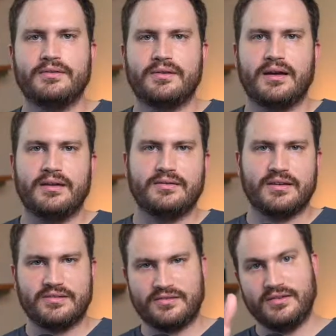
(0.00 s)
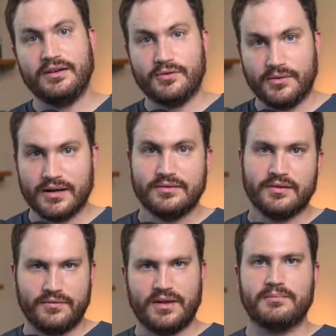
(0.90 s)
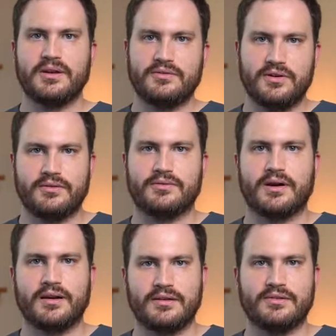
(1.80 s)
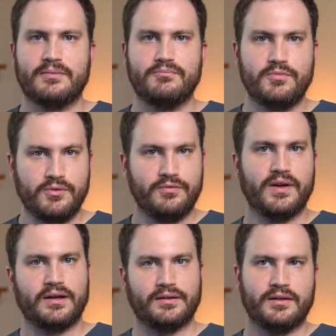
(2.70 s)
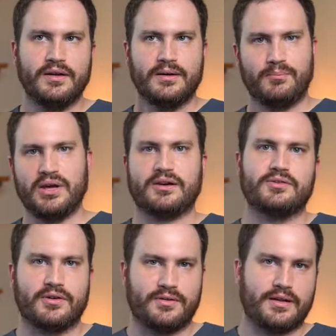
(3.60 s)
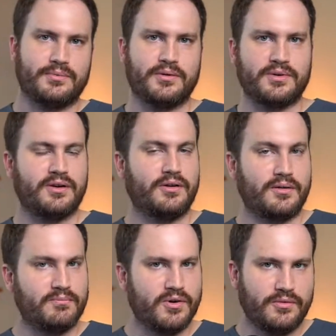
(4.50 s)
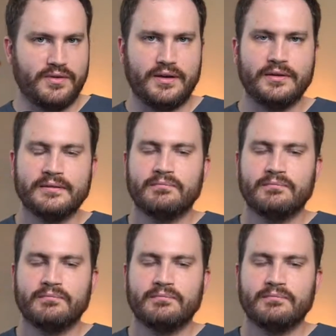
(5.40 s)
a sequence of images, right? It's a moving picture. That's why we call it a movie.